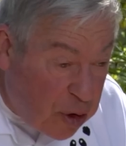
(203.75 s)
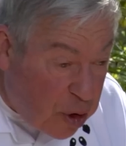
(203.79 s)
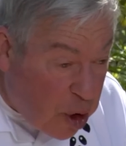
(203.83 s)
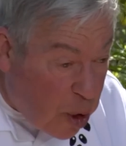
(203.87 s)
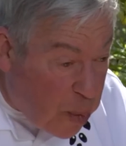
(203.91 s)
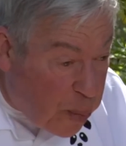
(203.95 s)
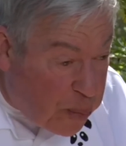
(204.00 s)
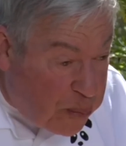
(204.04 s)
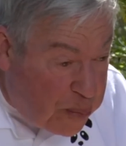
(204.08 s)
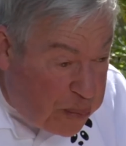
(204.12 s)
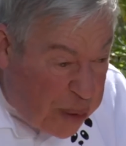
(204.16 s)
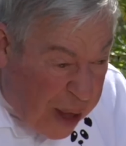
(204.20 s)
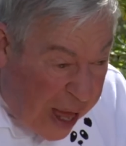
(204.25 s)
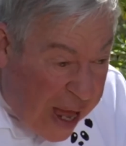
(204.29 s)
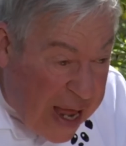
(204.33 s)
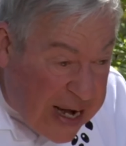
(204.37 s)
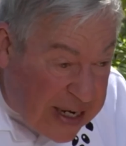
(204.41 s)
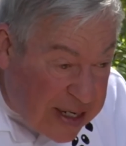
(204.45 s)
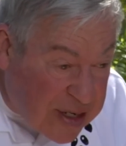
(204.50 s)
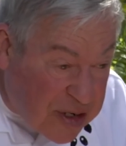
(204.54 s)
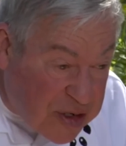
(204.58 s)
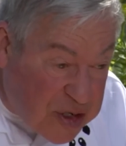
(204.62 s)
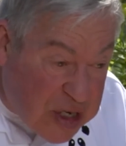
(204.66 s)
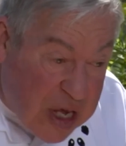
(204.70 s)
You know,
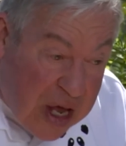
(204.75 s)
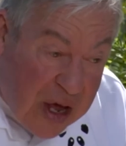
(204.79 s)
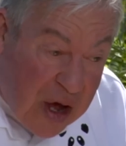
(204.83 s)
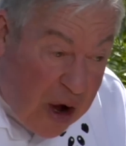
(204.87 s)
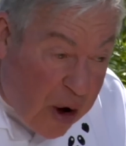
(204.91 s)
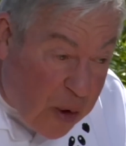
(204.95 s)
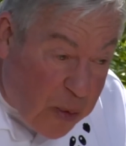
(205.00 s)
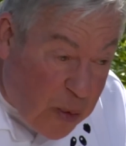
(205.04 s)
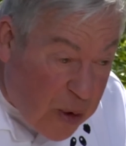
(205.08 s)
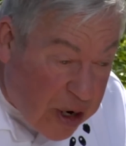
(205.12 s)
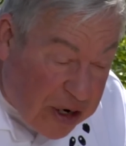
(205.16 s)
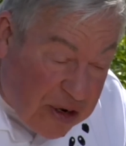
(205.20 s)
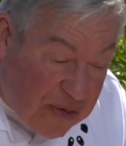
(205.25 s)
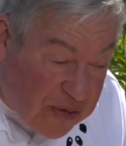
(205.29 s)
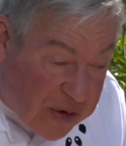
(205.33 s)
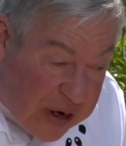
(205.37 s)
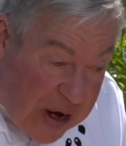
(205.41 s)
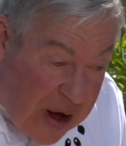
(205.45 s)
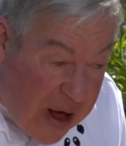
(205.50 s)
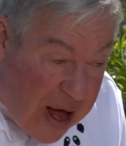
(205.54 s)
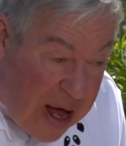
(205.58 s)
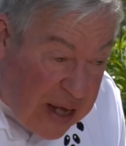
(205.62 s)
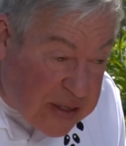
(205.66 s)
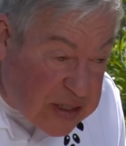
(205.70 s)
pandas are one of
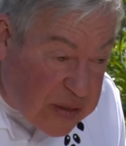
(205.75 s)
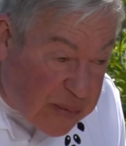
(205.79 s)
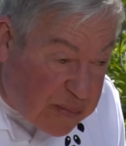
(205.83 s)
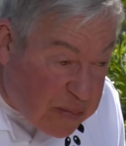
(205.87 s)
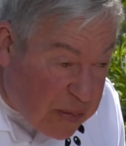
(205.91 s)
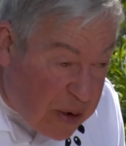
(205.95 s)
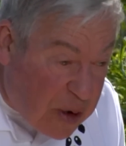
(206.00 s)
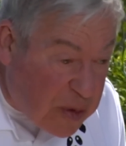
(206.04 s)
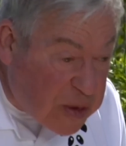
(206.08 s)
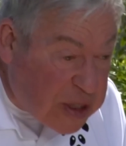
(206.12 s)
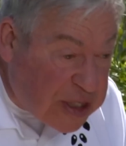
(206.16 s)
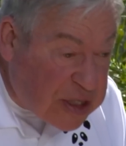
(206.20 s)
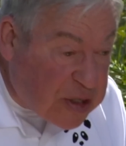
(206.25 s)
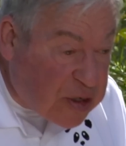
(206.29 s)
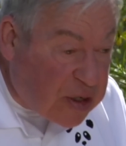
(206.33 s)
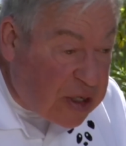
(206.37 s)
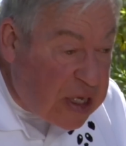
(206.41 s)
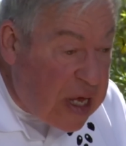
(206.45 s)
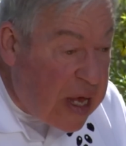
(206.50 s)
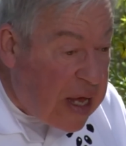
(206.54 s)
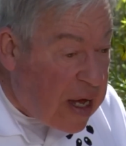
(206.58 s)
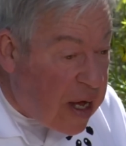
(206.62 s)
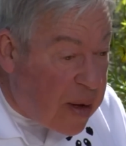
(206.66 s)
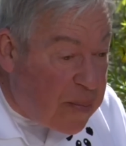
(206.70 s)
God's most
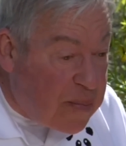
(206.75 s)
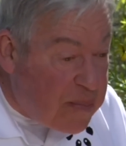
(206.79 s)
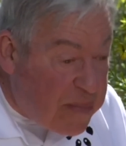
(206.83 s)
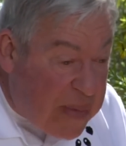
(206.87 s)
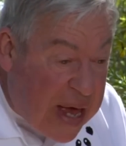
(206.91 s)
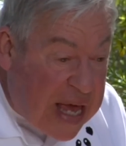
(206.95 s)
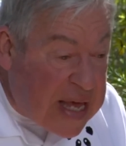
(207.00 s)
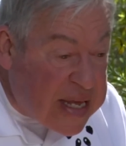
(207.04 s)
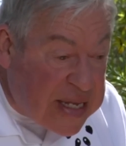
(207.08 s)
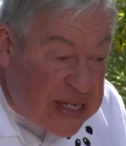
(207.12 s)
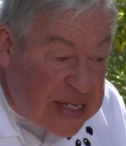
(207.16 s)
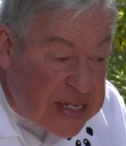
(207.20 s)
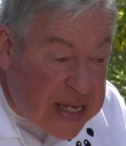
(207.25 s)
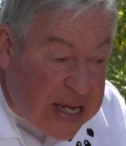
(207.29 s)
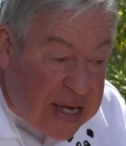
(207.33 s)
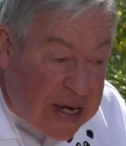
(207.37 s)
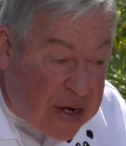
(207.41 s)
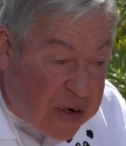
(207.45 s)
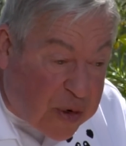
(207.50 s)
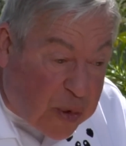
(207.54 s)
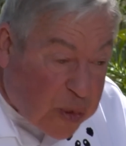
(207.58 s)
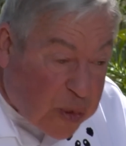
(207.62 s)
amazing